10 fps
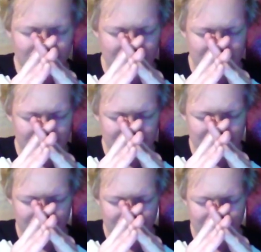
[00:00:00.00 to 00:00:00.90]
And
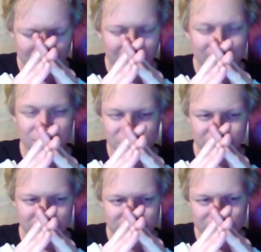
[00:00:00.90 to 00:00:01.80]
I'm
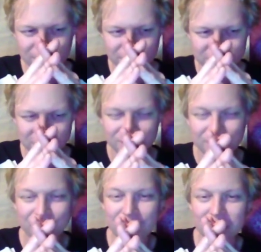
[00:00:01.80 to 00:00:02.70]
sure he'd jam with you.
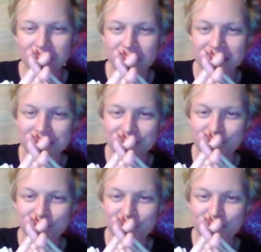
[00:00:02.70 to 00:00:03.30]
Okay?